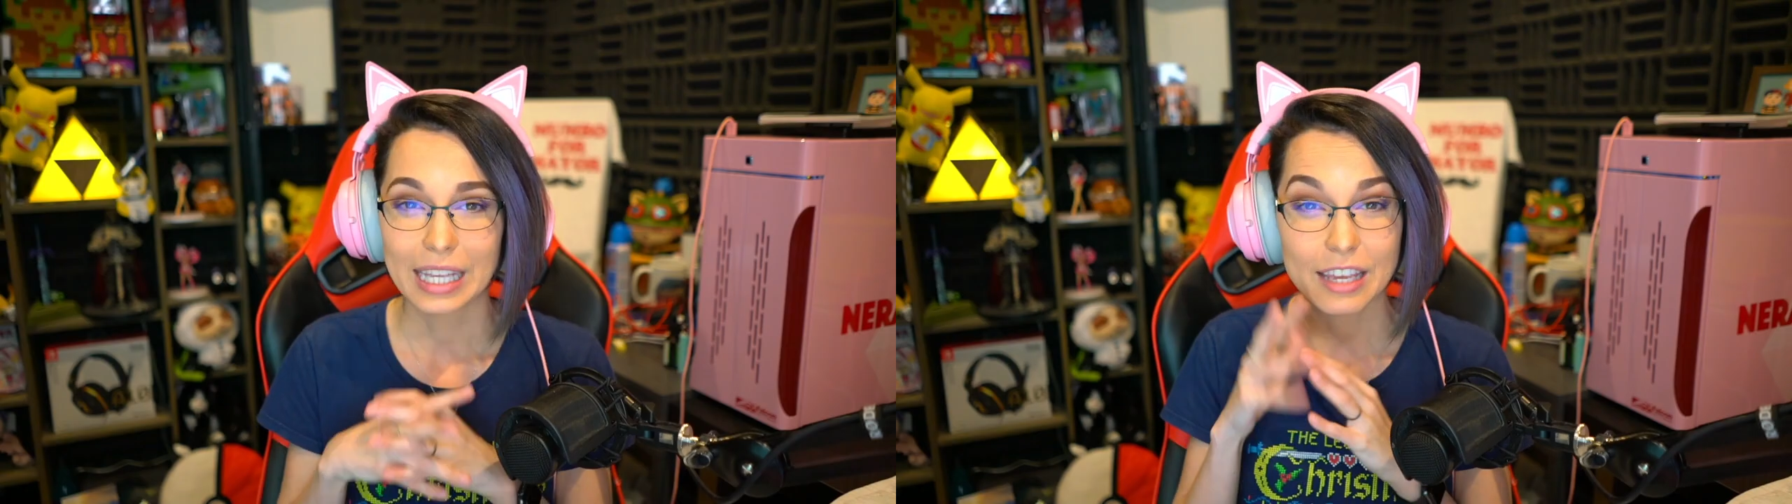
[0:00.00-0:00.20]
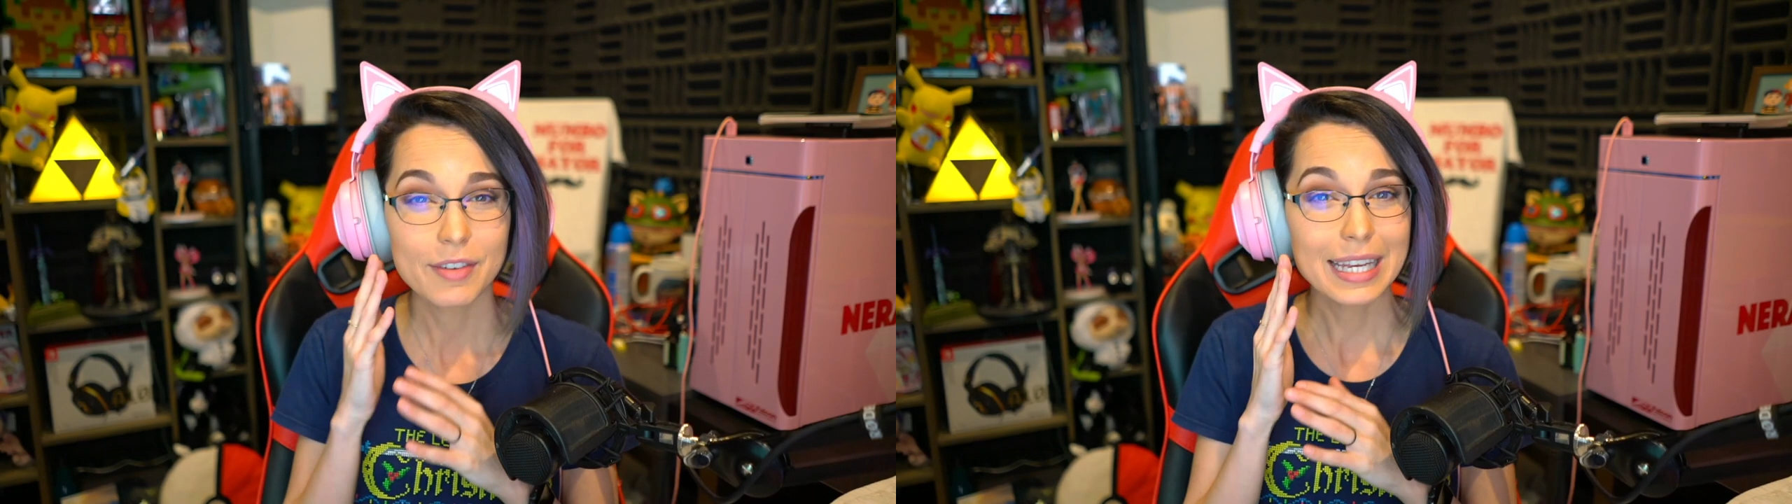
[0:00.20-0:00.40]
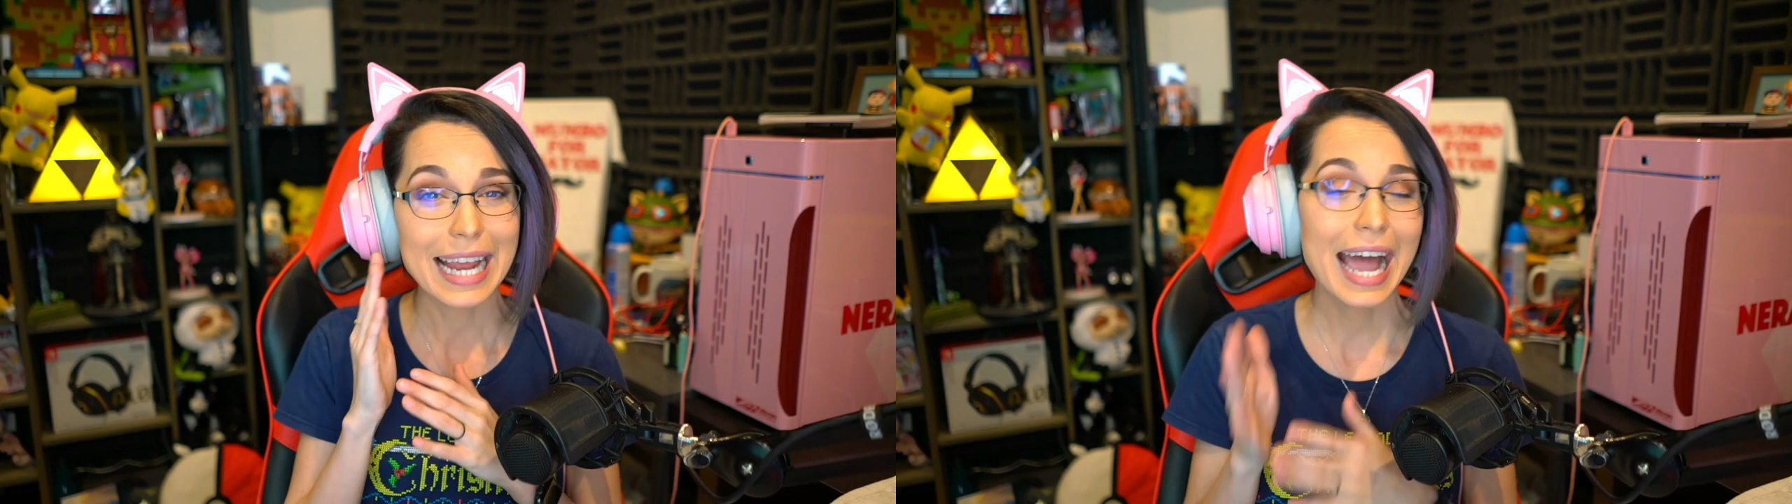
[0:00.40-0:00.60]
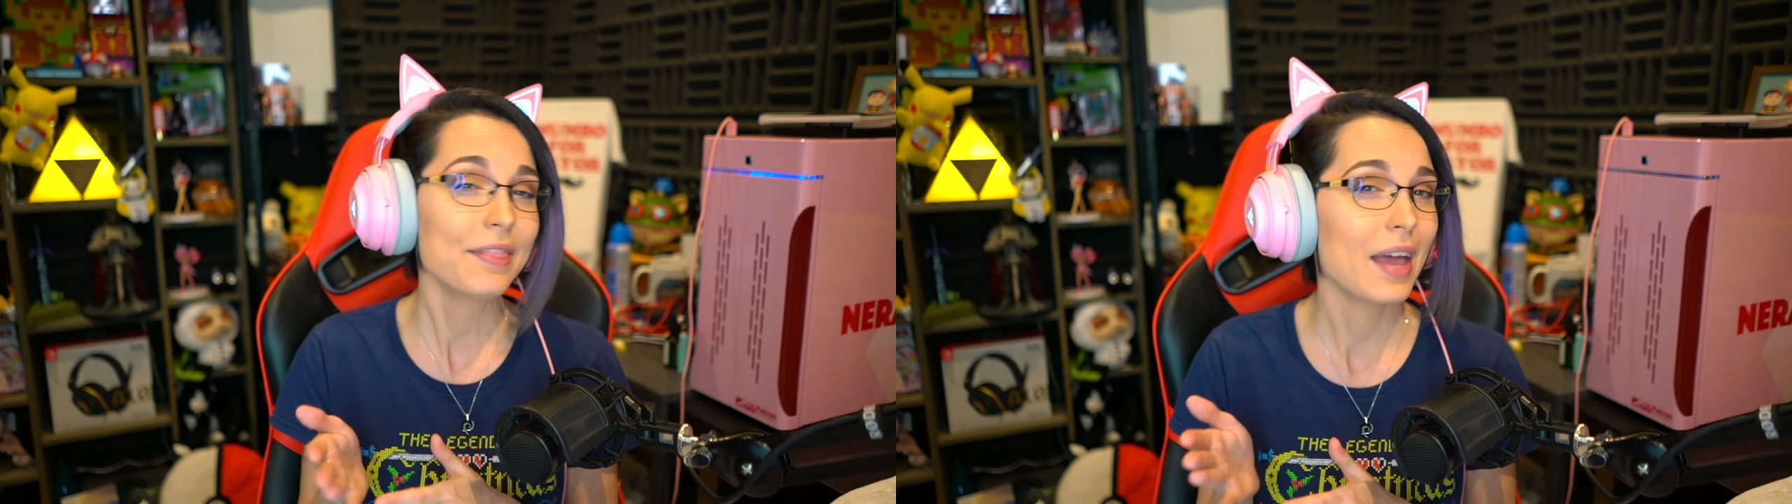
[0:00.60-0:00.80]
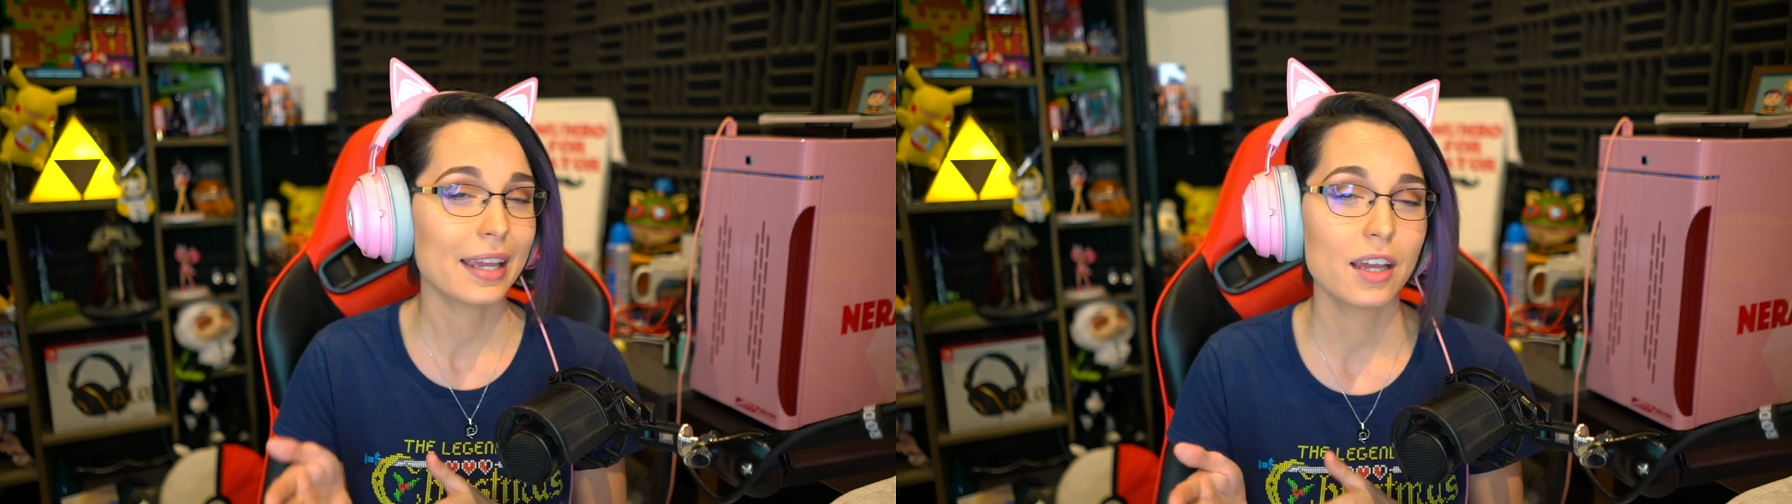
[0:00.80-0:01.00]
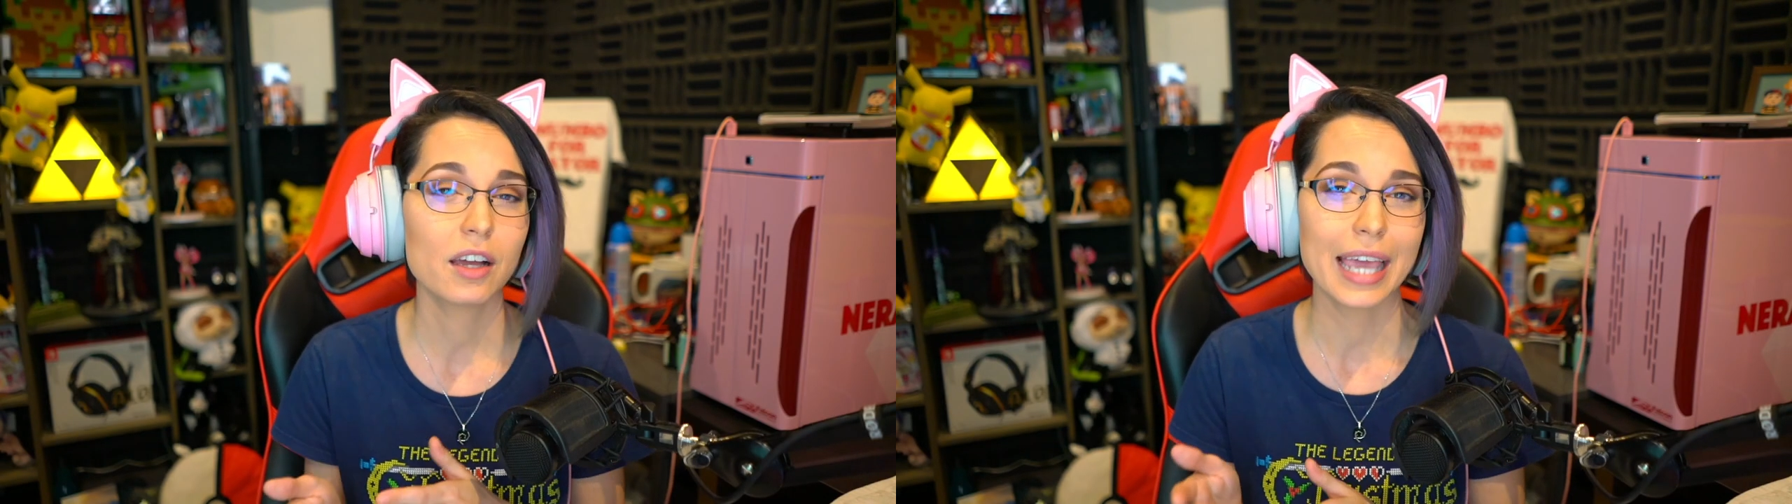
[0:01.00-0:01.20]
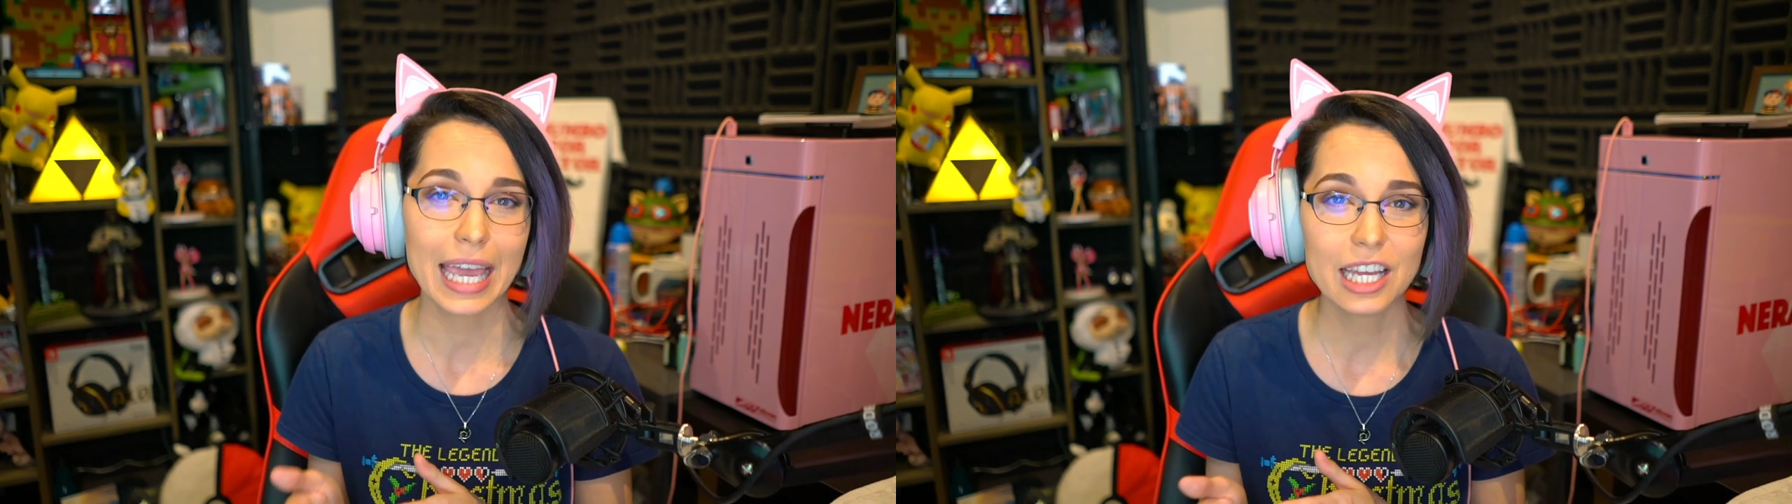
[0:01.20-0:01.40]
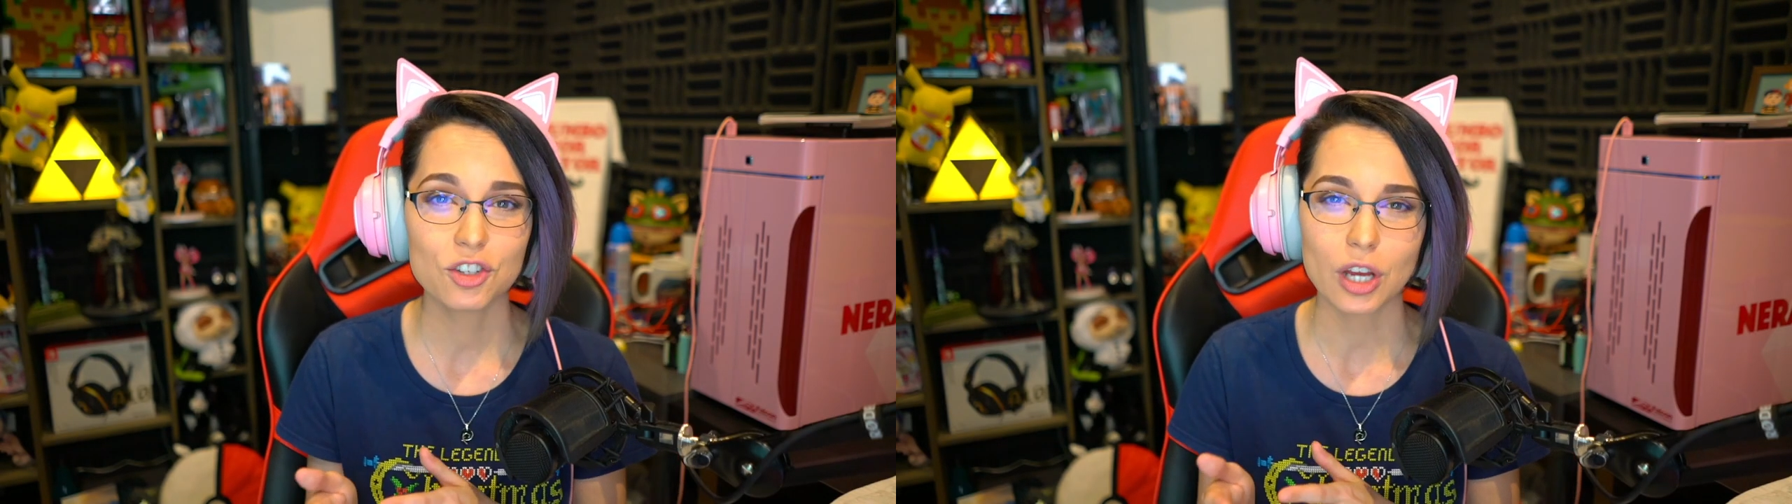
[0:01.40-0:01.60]
Even at that young
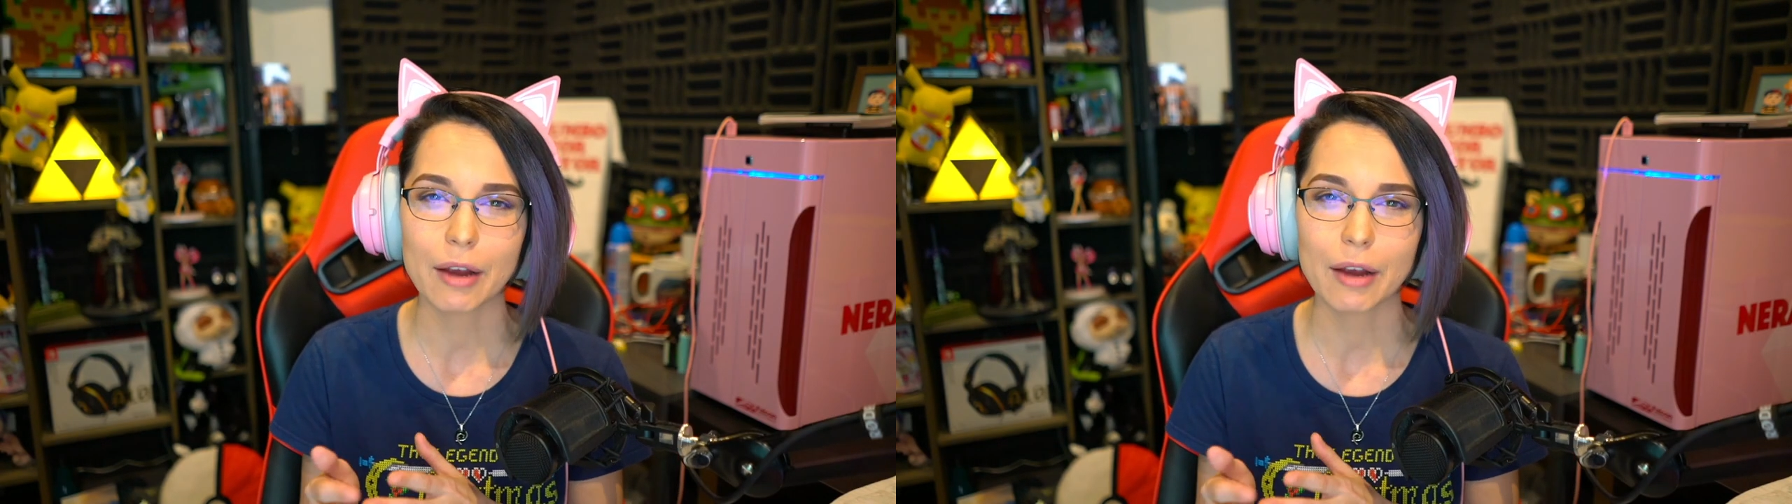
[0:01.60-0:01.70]
age,